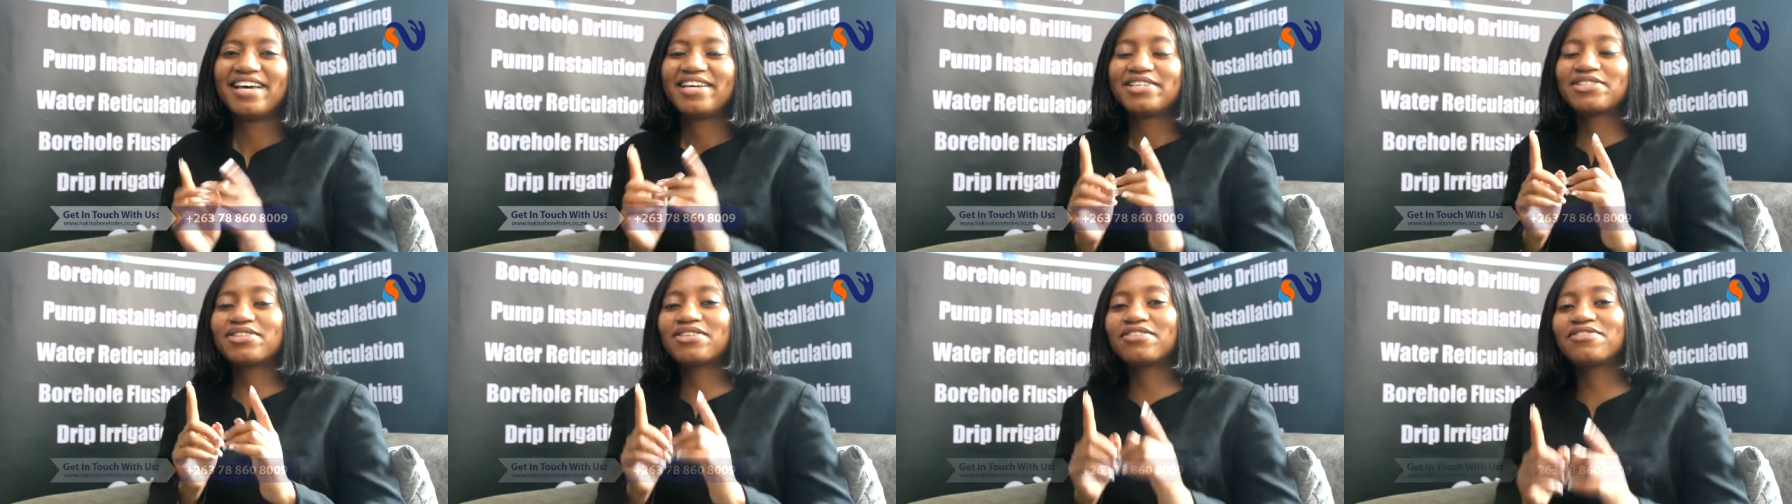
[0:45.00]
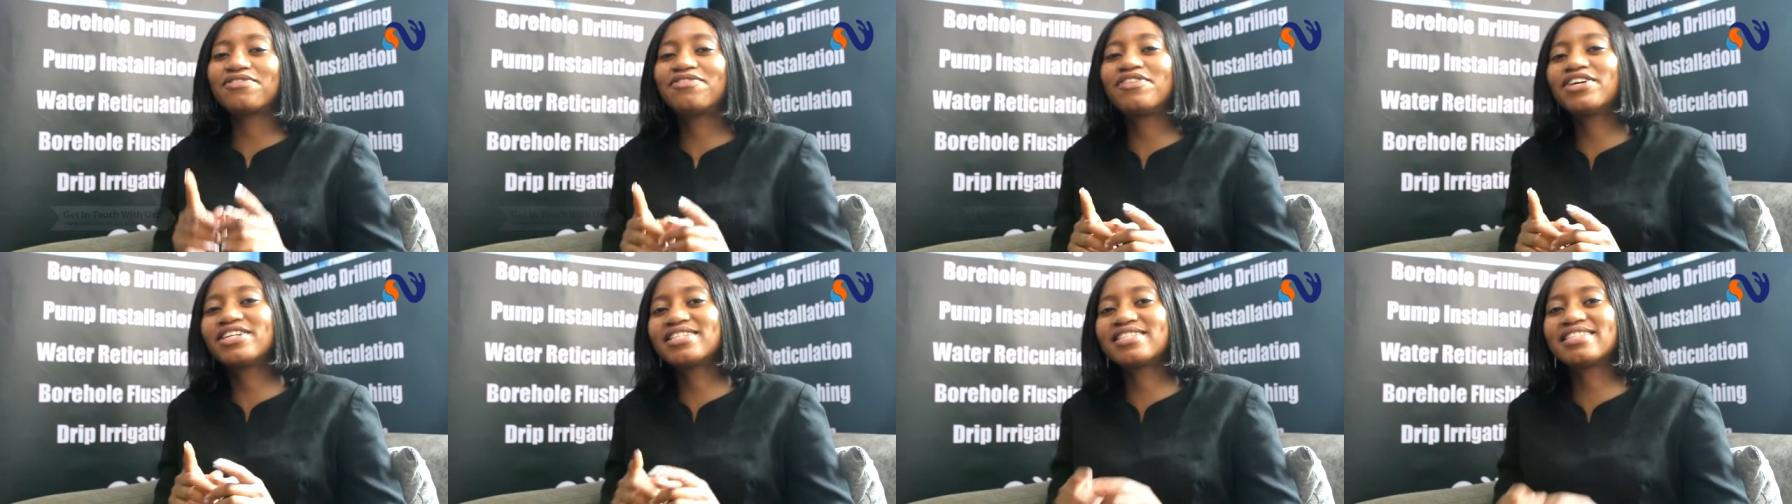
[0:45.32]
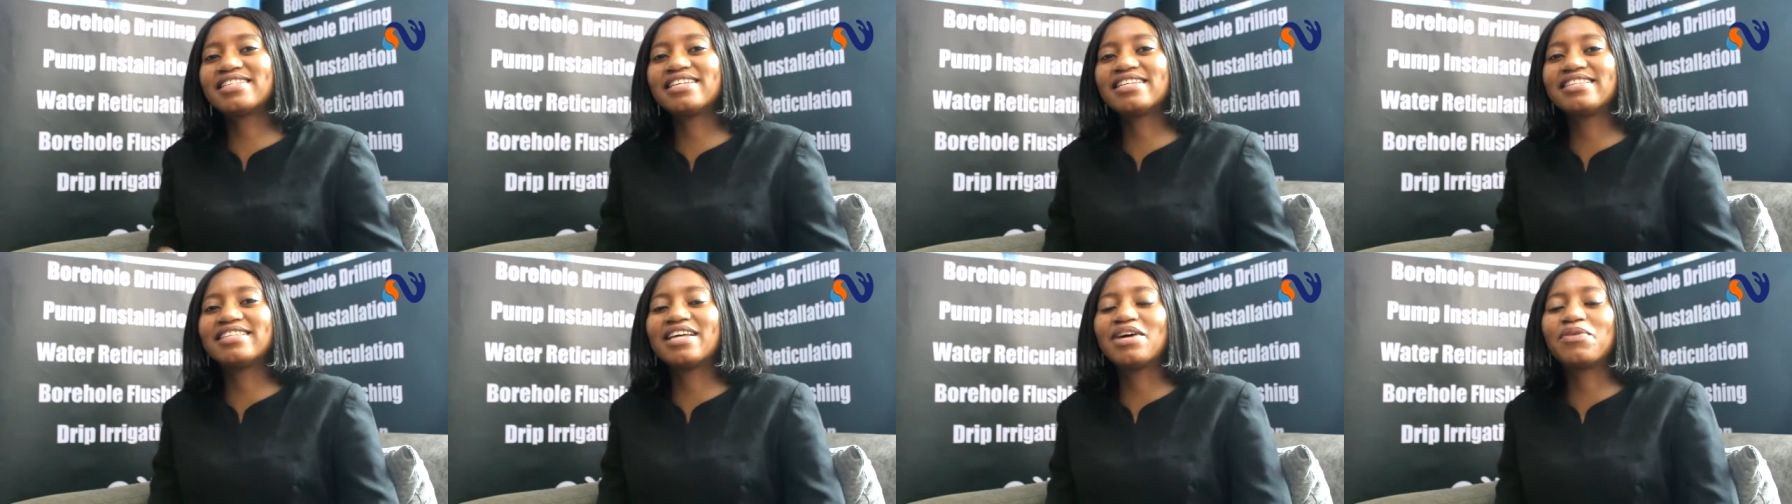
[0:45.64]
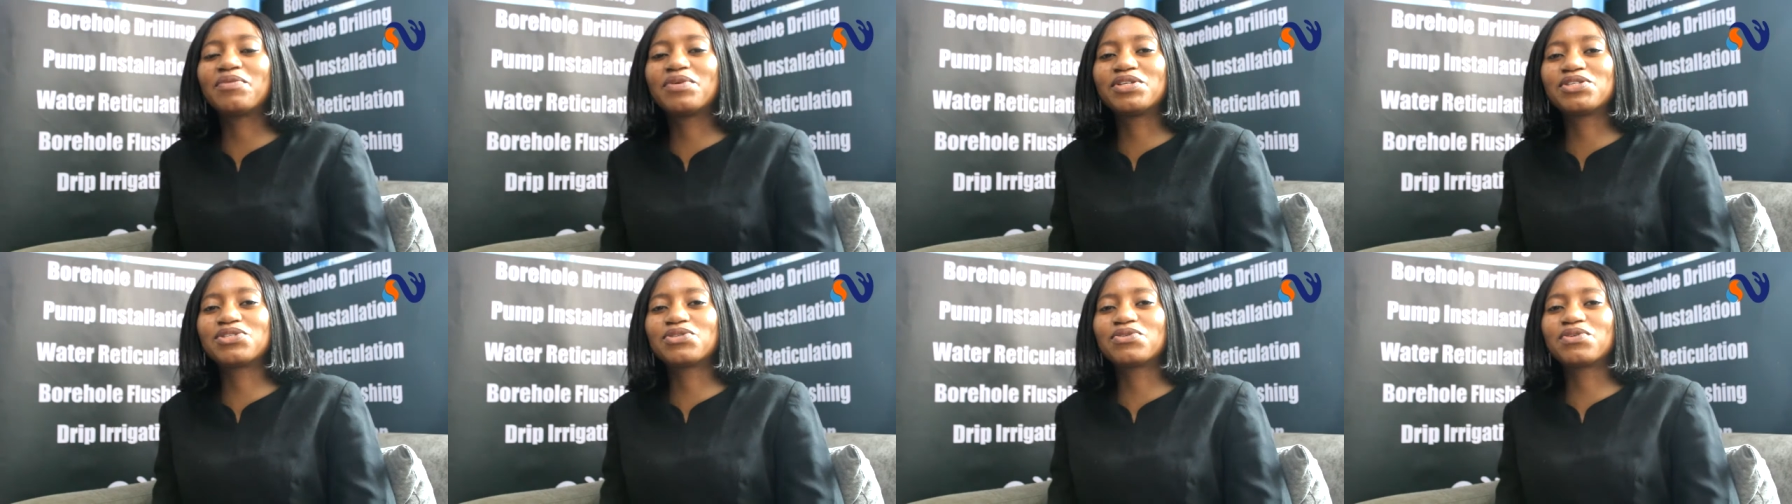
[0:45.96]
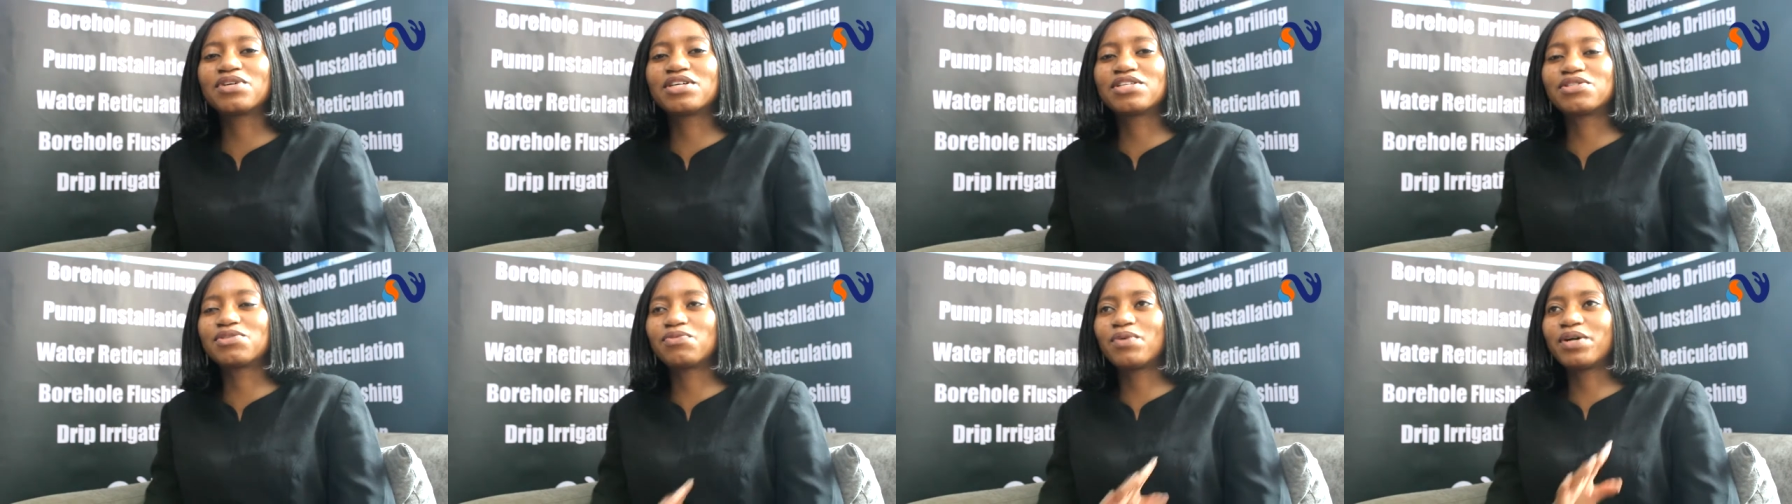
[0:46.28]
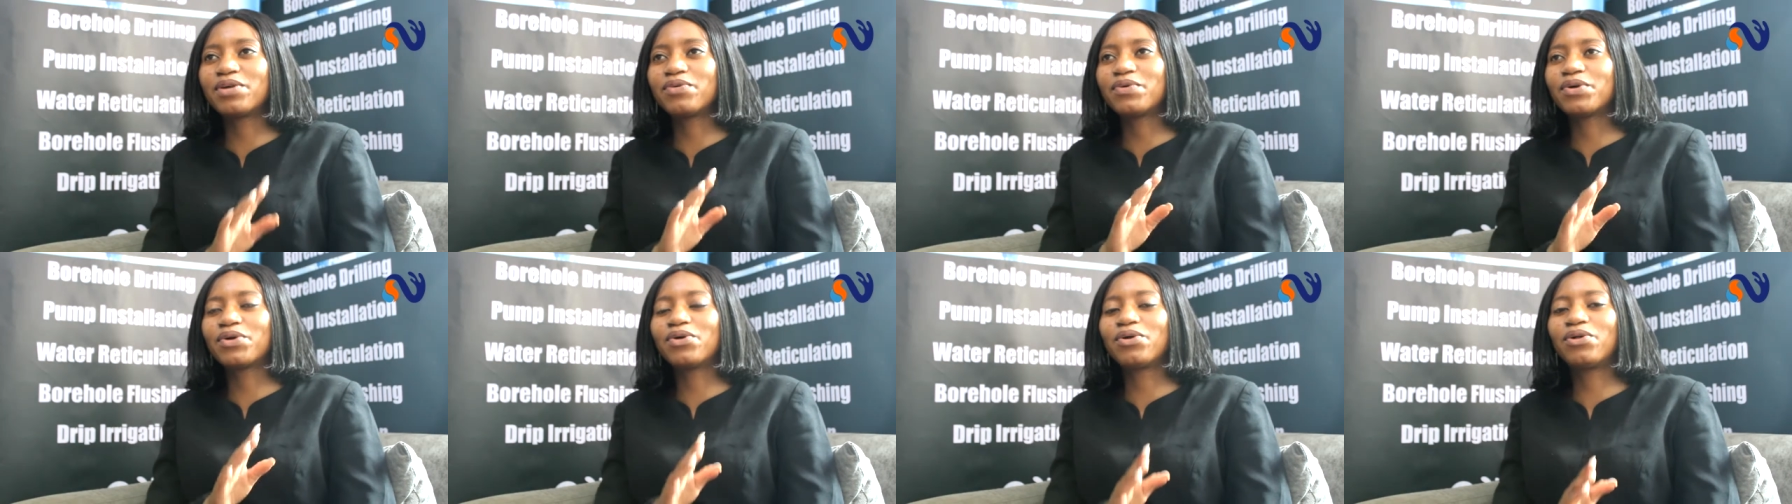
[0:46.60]
So the first thing that we do is
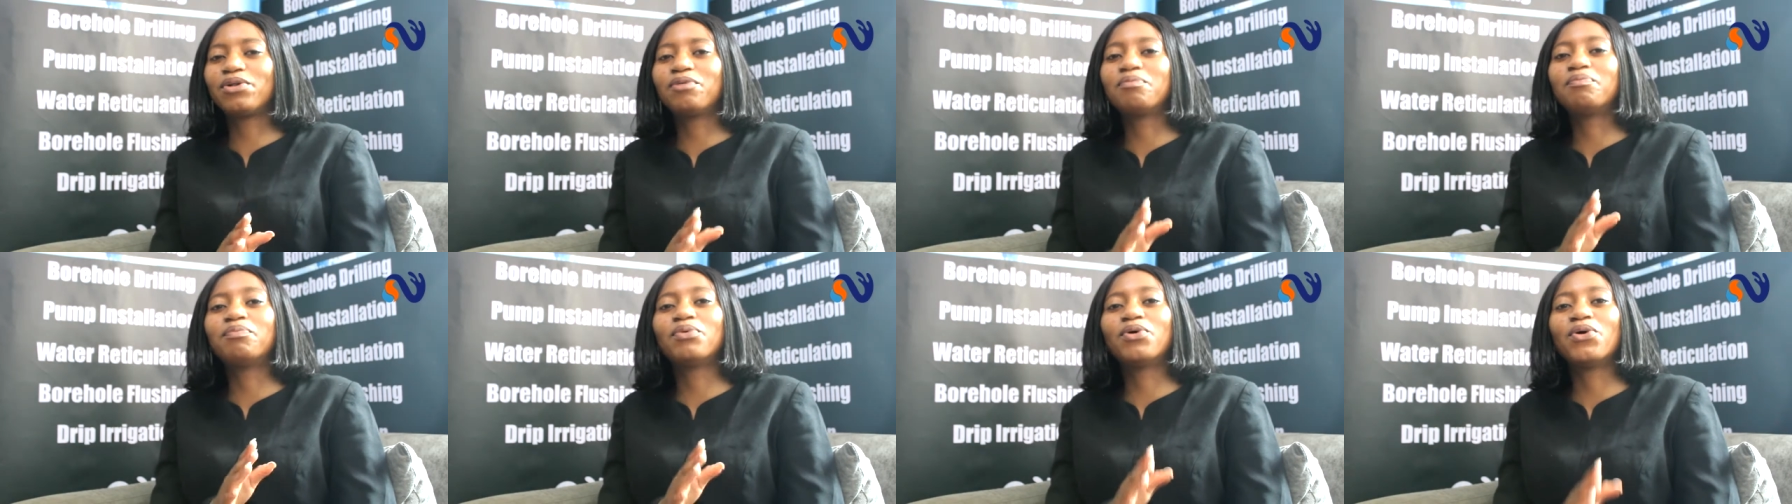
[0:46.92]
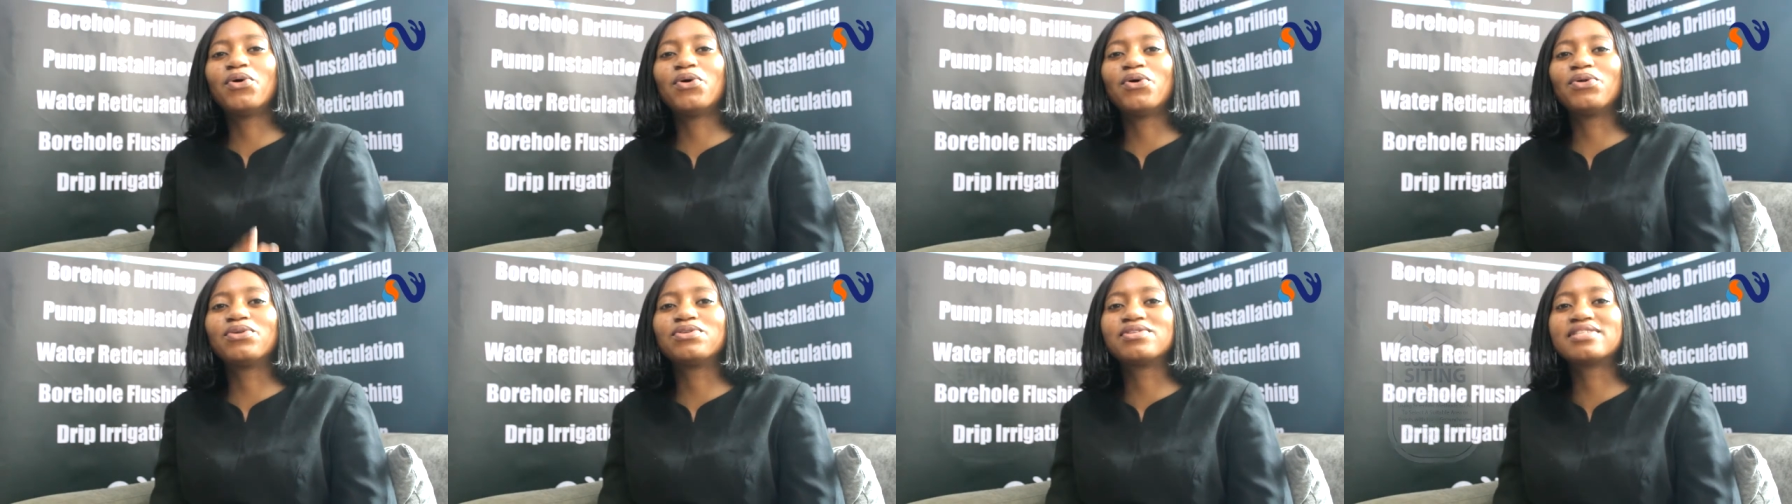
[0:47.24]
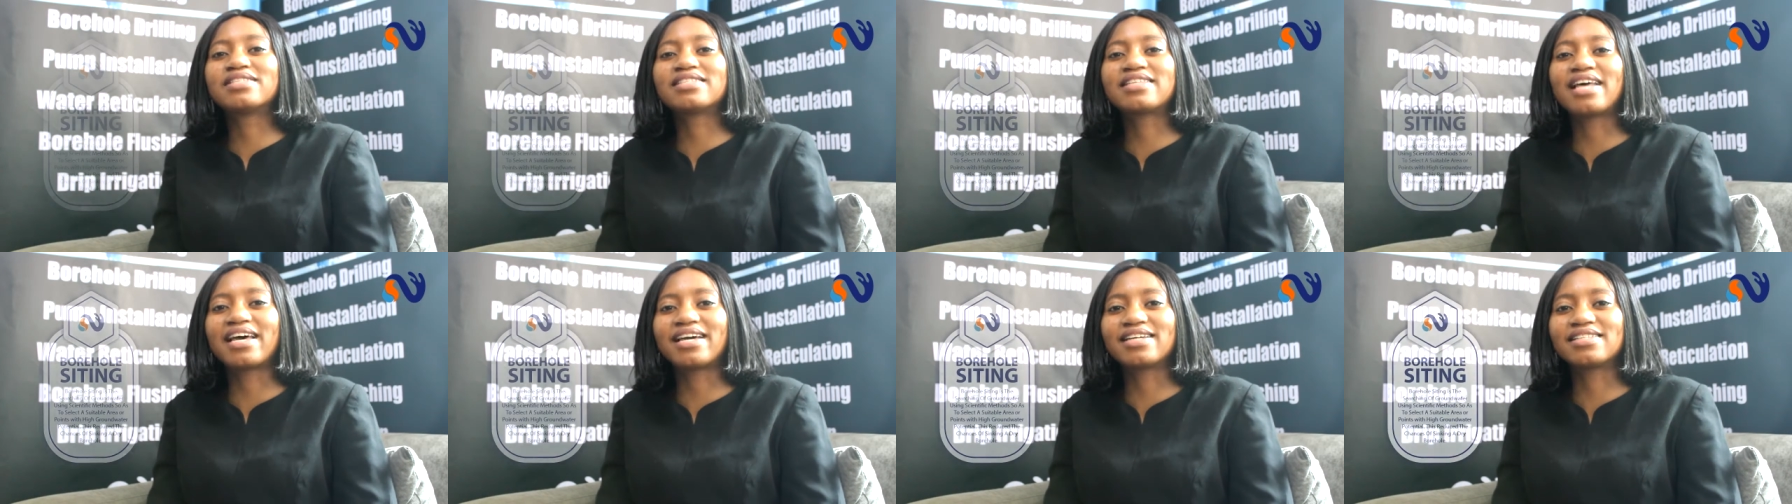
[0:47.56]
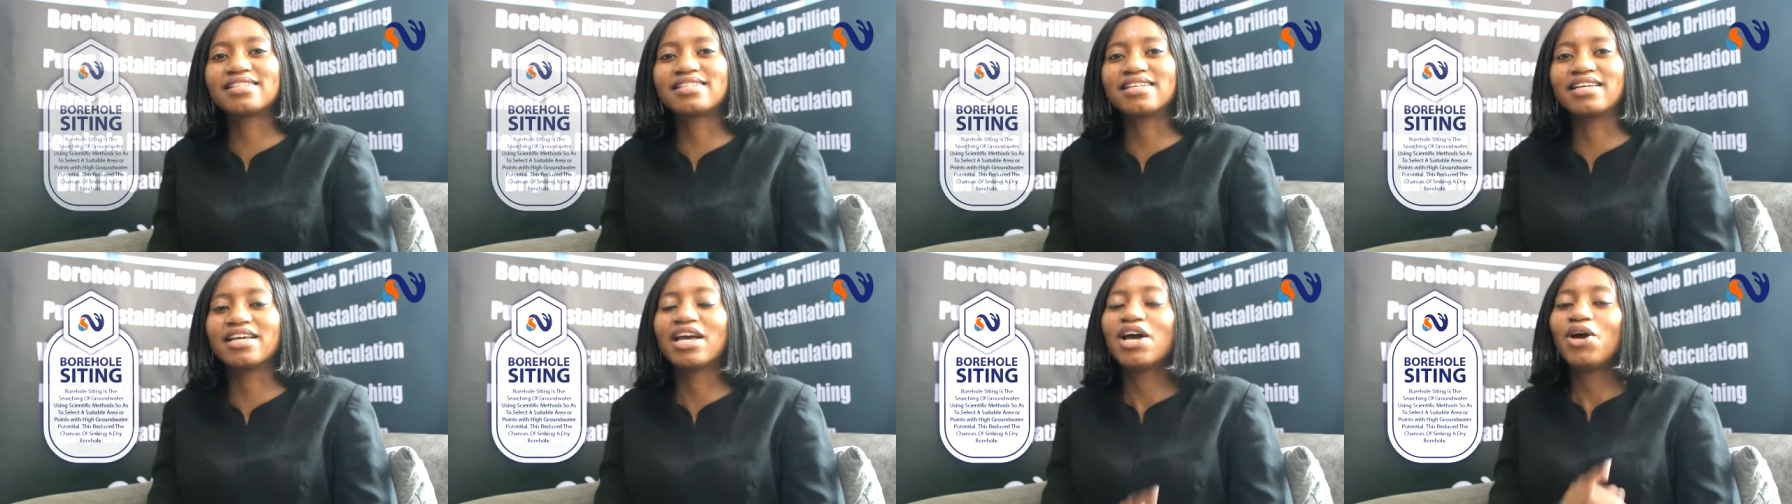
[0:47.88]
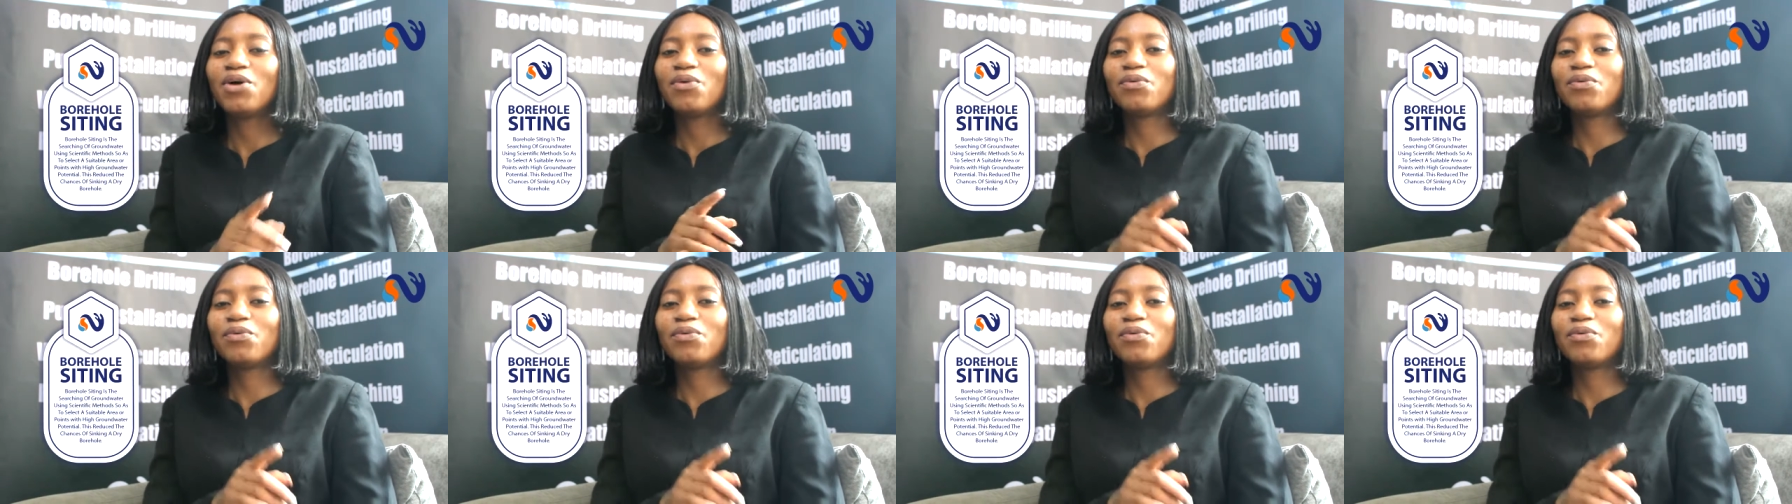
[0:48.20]
what we call borehole siting,